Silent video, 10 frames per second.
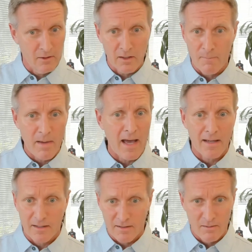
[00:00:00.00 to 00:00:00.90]
It'll come
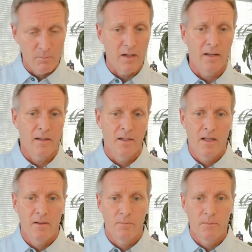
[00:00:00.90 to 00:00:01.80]
back, but
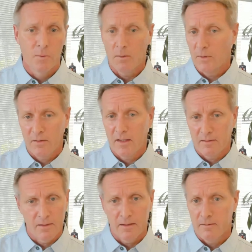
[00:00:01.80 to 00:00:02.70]
we, we
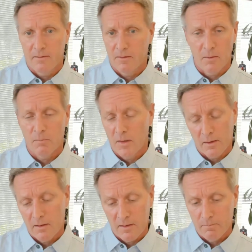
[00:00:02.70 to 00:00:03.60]
think that the,
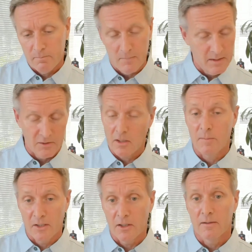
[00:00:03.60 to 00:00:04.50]
the, it's
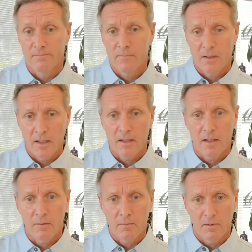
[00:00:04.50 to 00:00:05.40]
going to be good
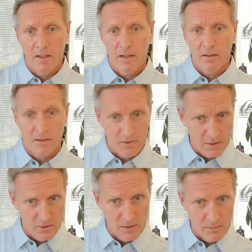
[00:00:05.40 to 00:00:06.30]
and
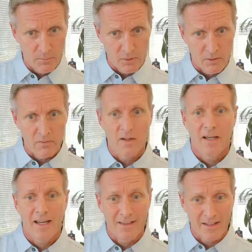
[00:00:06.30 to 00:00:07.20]
continue to improve.
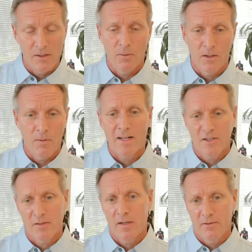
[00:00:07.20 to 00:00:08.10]
And the key one to
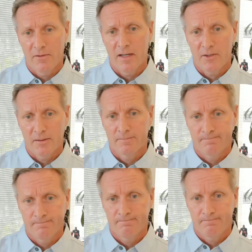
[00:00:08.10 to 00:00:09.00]
watch is manufacturing.